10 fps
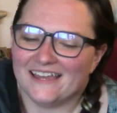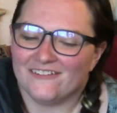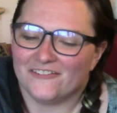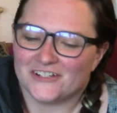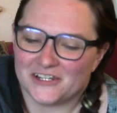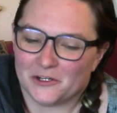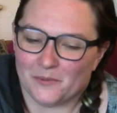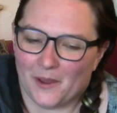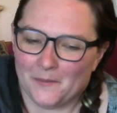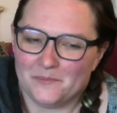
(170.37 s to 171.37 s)
for
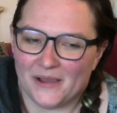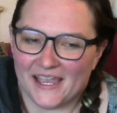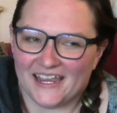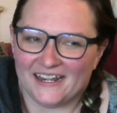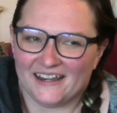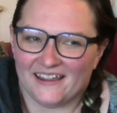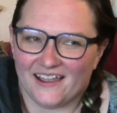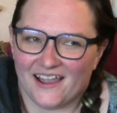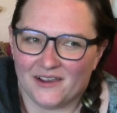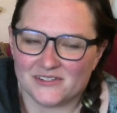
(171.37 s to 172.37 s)
Tinkerbell. But
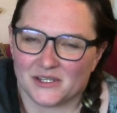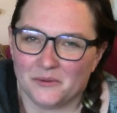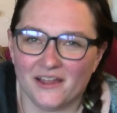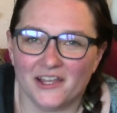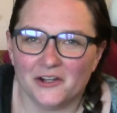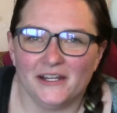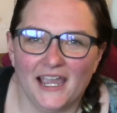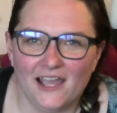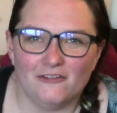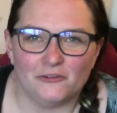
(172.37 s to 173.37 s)
I was like, well, I already
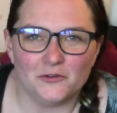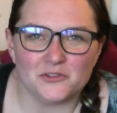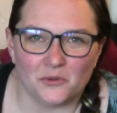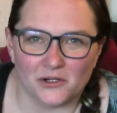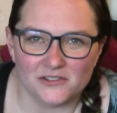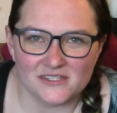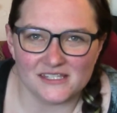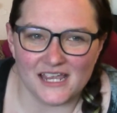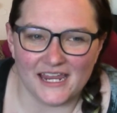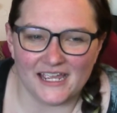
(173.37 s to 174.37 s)
have rose quartz,
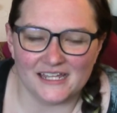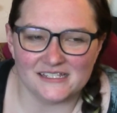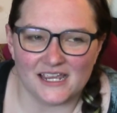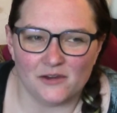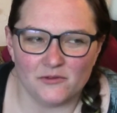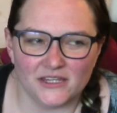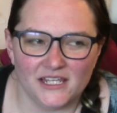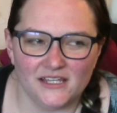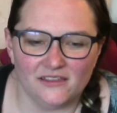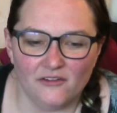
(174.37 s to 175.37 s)
and I
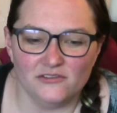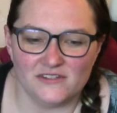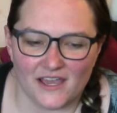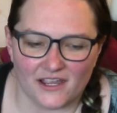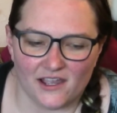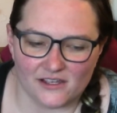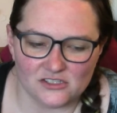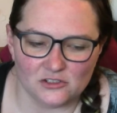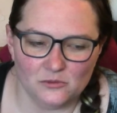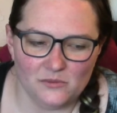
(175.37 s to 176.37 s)
really loved that
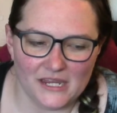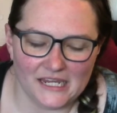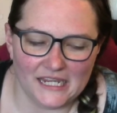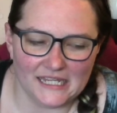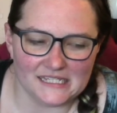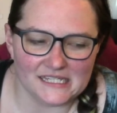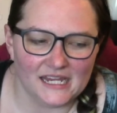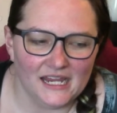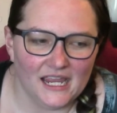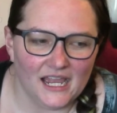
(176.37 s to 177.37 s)
costume, and
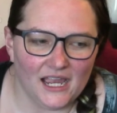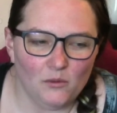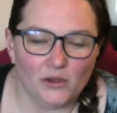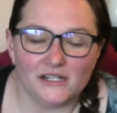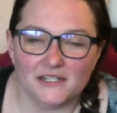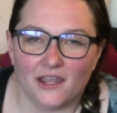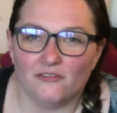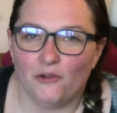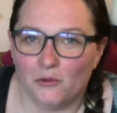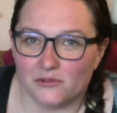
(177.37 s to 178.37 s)
I wanted to
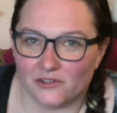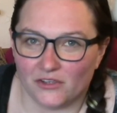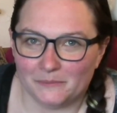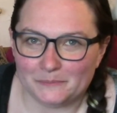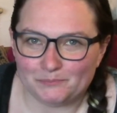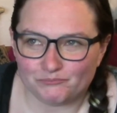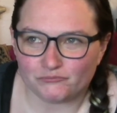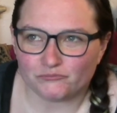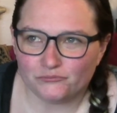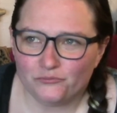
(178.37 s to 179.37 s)
get photos of it.
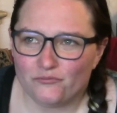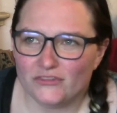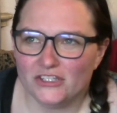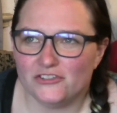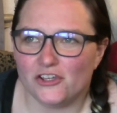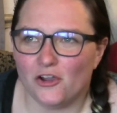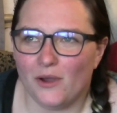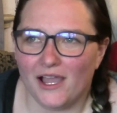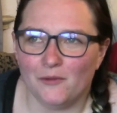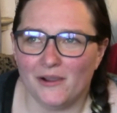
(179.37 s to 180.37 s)
So
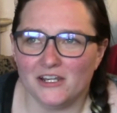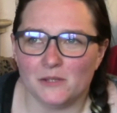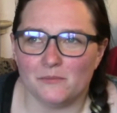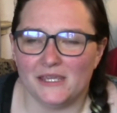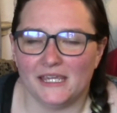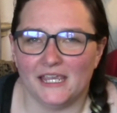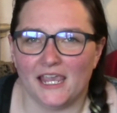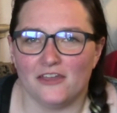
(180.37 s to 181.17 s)
I wound up making a